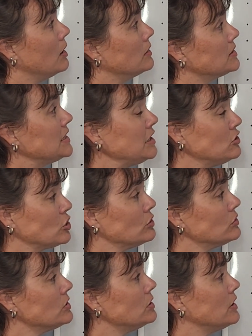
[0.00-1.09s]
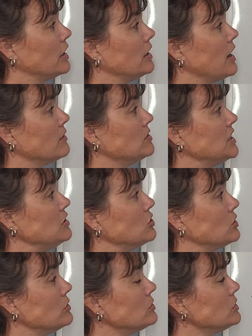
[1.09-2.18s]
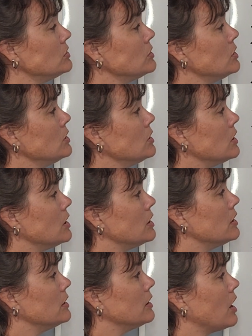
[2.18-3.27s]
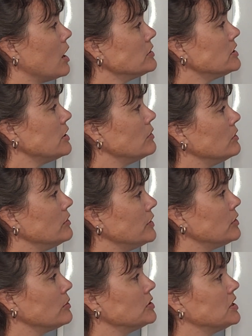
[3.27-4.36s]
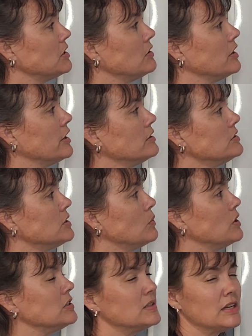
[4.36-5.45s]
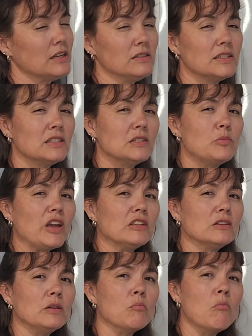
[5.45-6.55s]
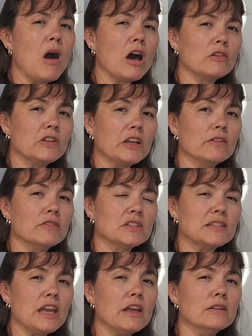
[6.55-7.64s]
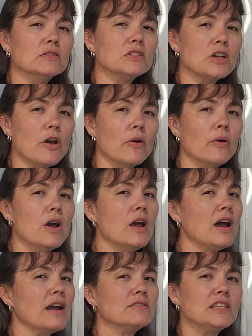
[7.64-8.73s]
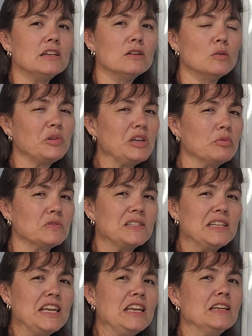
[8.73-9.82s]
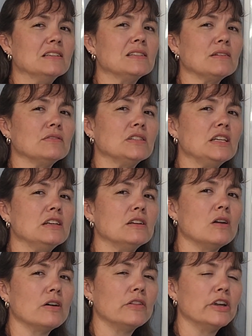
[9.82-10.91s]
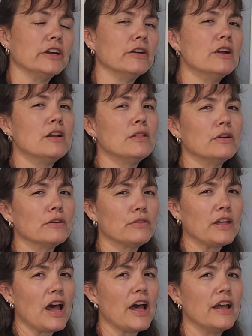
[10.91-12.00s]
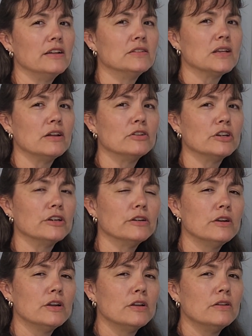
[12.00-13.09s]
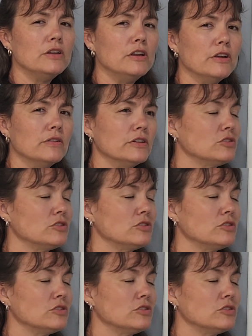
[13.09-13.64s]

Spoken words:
Seizures, they can have seizures. Also livedo reticularis. So what is this? This is basically modeling of the skin. So I've seen it on people's knees. I've seen it on their thighs, under, their